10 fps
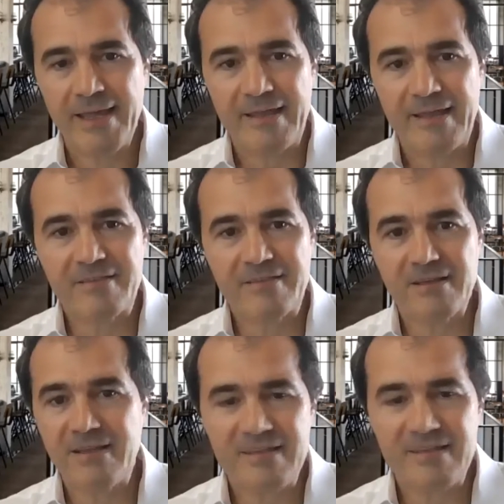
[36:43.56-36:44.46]

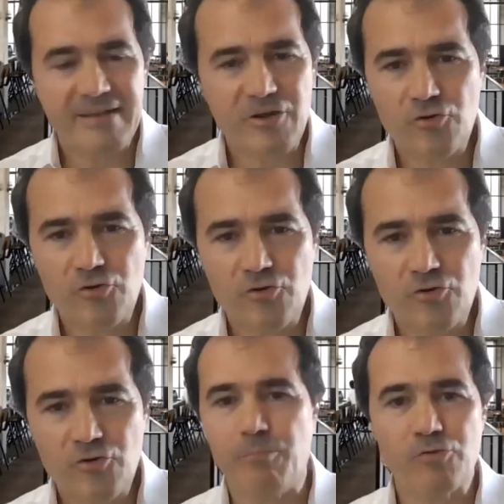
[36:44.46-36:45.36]
It's an
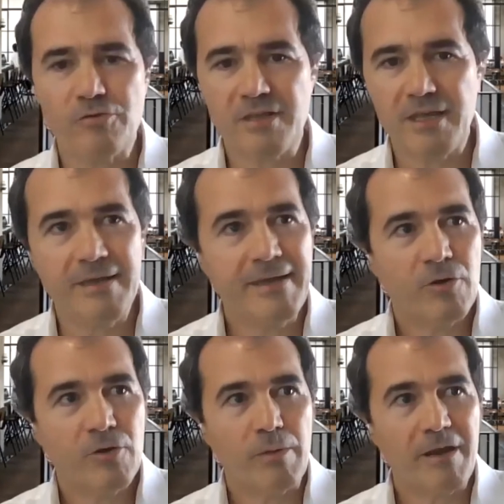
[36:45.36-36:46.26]
incredible opportunity.
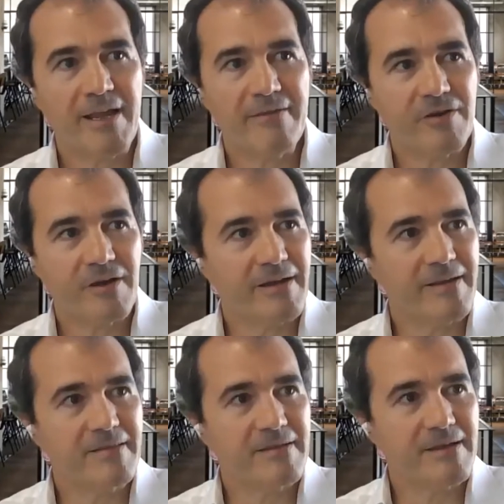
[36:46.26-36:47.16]
We believe
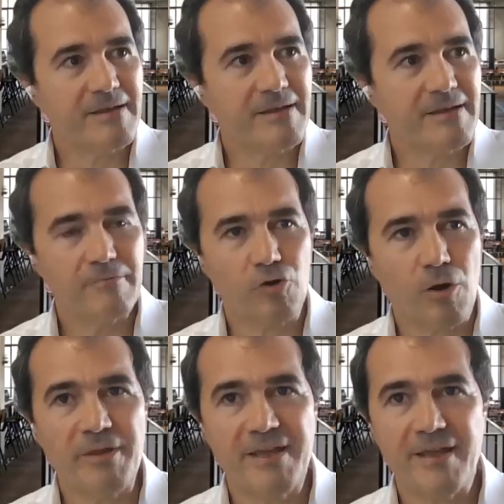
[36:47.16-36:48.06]
it's more
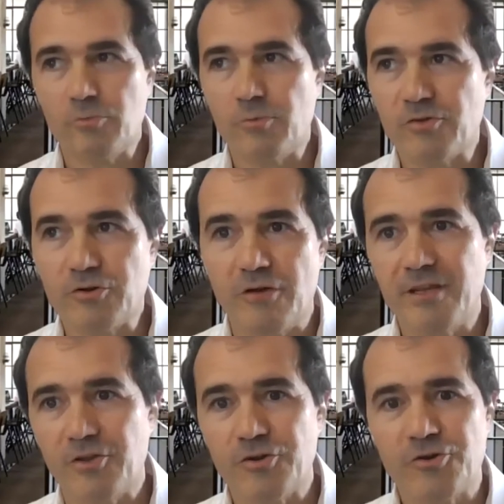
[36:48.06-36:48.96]
complicated with the
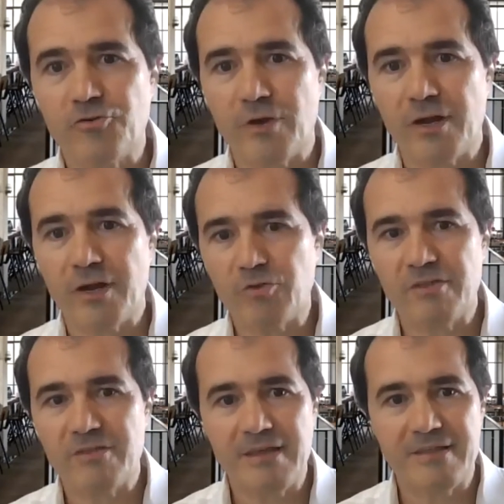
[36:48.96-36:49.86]
COVID. On the contrary, what
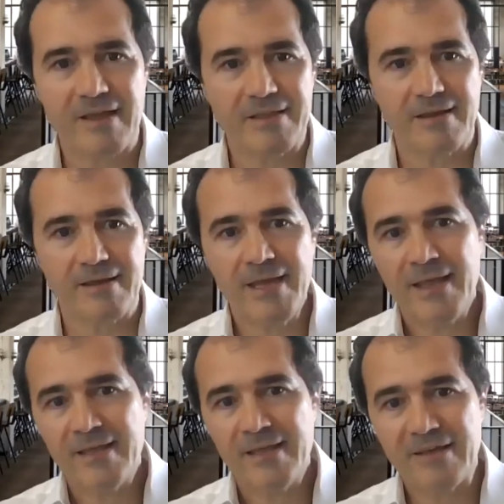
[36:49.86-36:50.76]
we see is that
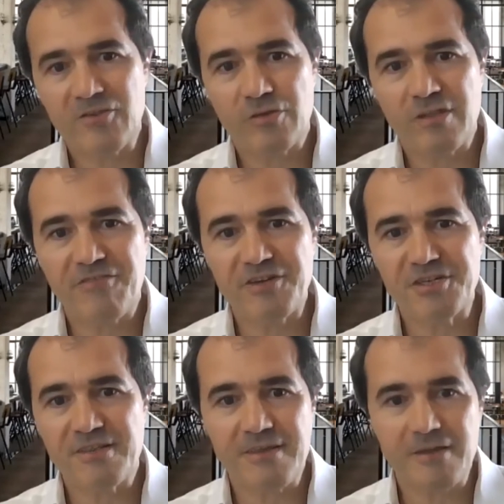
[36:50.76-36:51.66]
thanks to the
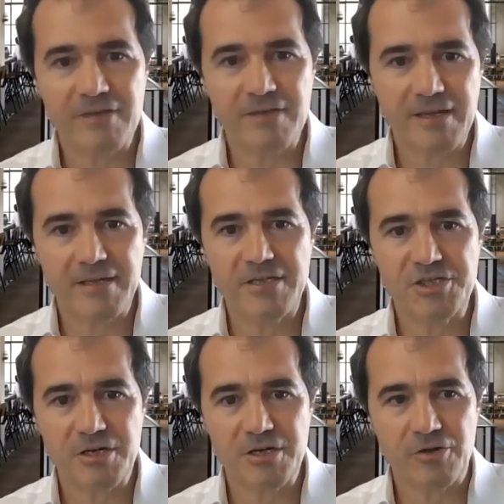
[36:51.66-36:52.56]
efficiency of the
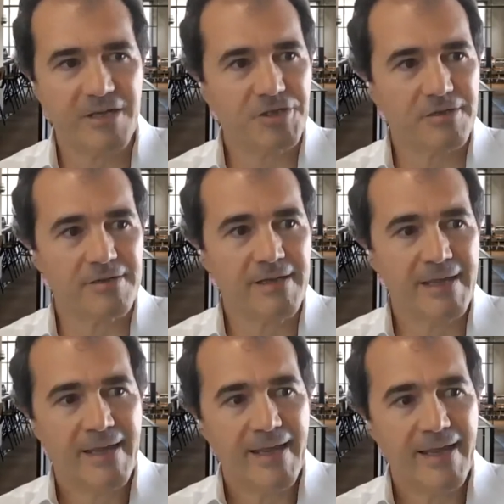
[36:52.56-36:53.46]
digital connection,
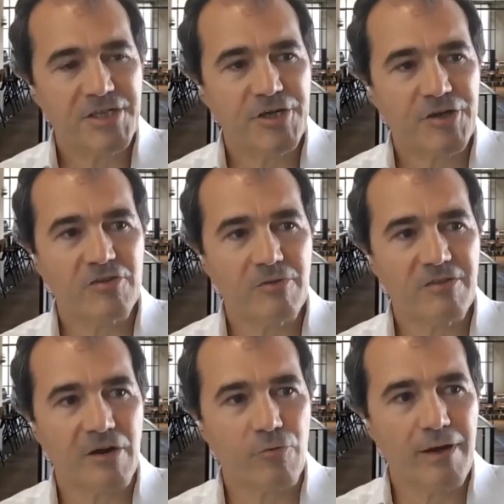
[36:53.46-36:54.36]
actually
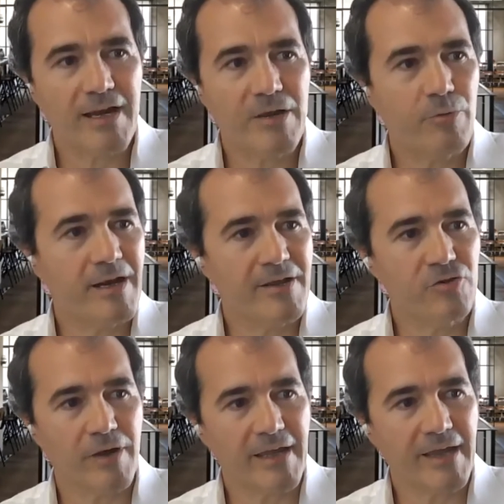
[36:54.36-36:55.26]
customers are really willing
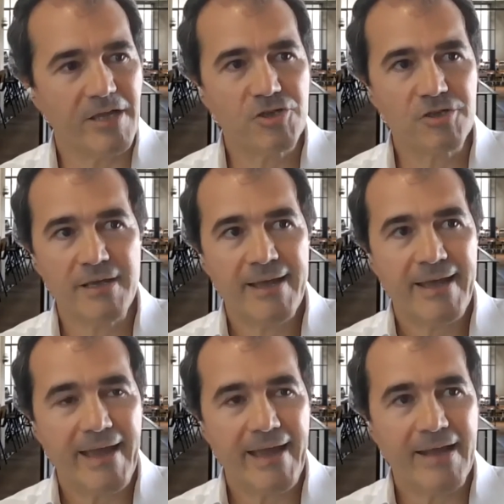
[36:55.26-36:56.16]
to engage
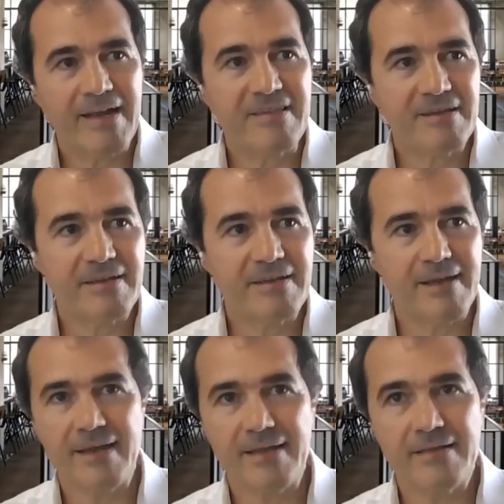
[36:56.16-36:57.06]
and listen
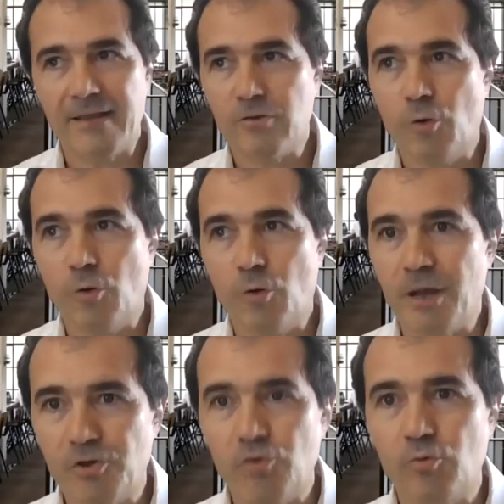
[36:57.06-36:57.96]
and open
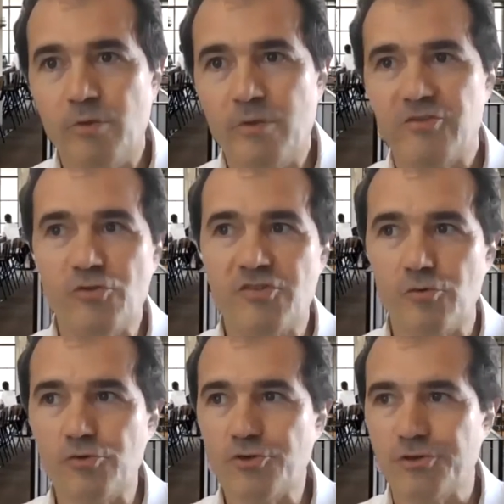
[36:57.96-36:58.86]
up, you know, with new
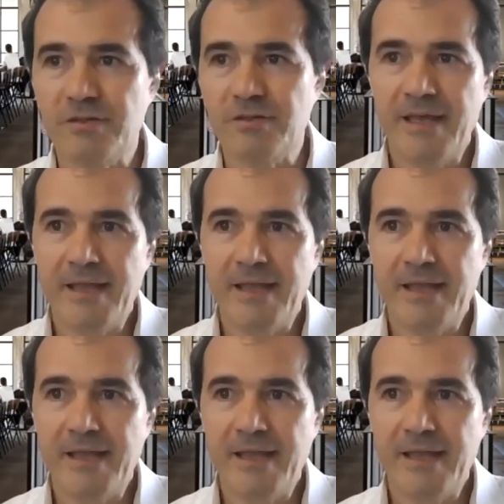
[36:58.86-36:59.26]
solution,